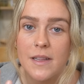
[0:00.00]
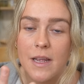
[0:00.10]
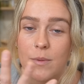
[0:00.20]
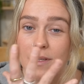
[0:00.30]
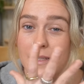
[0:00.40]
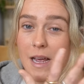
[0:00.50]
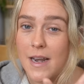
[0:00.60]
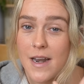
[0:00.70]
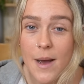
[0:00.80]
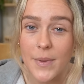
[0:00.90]
it was a
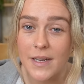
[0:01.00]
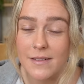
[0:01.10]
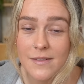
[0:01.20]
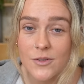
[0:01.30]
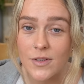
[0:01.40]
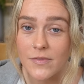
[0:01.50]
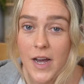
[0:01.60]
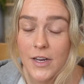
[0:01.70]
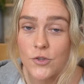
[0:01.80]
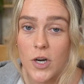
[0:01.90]
numbing sort of
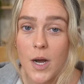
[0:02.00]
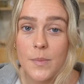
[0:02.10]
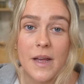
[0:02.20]
eye drop.